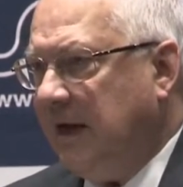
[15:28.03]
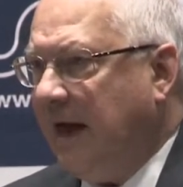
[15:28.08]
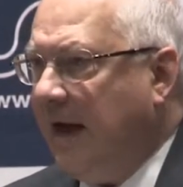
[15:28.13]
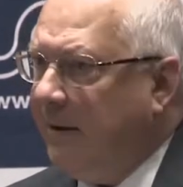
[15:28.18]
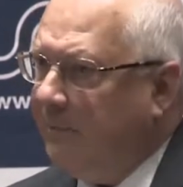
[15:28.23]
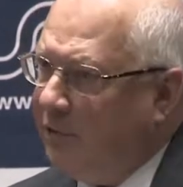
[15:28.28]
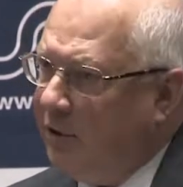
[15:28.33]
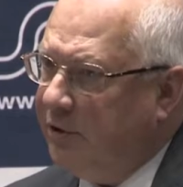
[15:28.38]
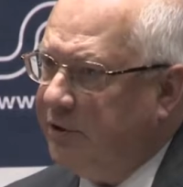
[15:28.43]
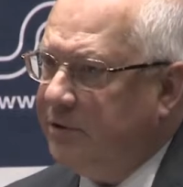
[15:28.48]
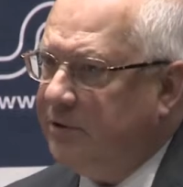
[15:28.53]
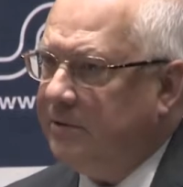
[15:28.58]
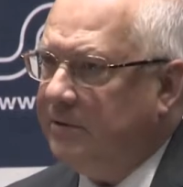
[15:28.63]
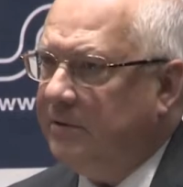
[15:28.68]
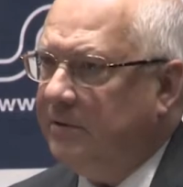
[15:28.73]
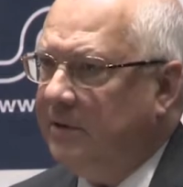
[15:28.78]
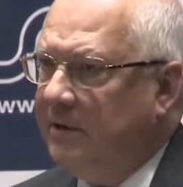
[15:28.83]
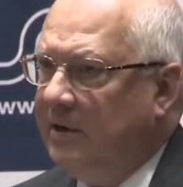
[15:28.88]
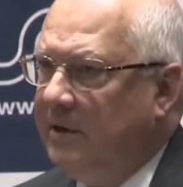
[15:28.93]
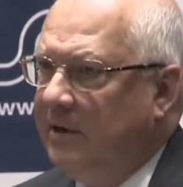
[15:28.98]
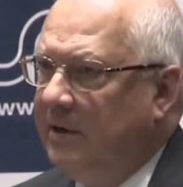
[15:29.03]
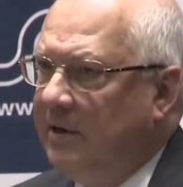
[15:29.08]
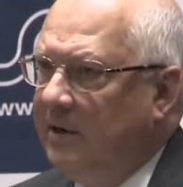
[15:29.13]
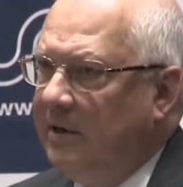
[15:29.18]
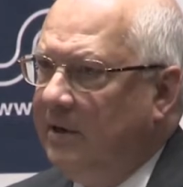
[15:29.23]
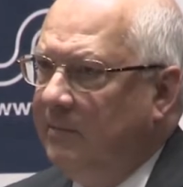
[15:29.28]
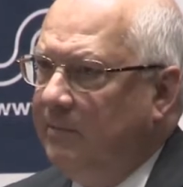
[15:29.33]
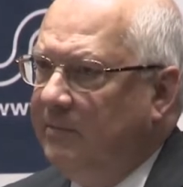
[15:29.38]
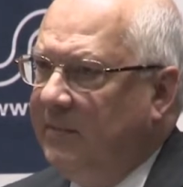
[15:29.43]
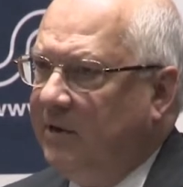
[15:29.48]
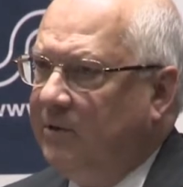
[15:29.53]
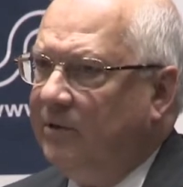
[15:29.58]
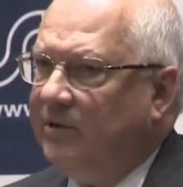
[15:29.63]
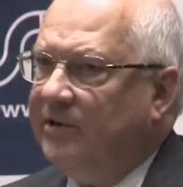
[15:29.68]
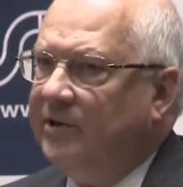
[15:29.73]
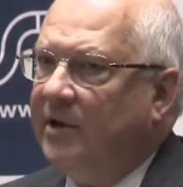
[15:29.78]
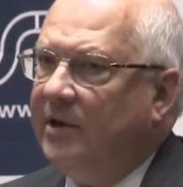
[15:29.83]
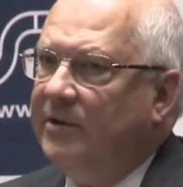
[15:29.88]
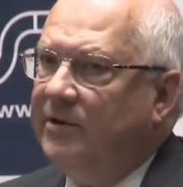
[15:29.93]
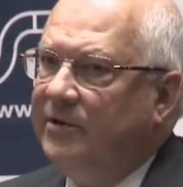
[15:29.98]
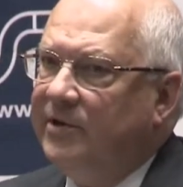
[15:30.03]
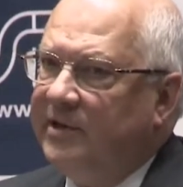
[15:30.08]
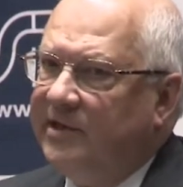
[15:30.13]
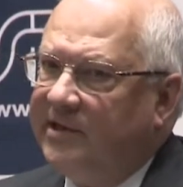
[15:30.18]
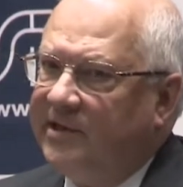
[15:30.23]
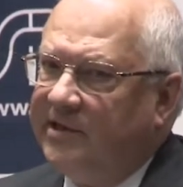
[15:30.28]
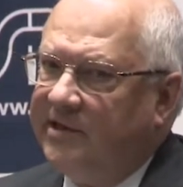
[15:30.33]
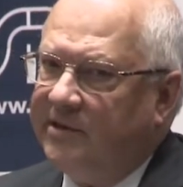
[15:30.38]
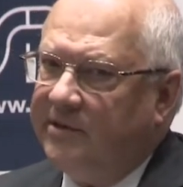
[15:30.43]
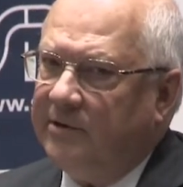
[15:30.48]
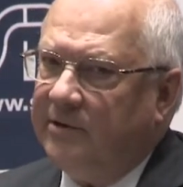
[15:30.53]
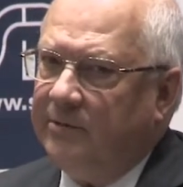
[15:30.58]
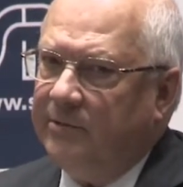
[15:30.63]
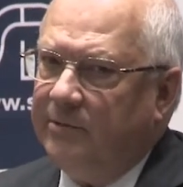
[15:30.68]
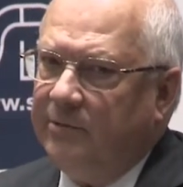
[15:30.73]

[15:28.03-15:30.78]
I am not sure. Because this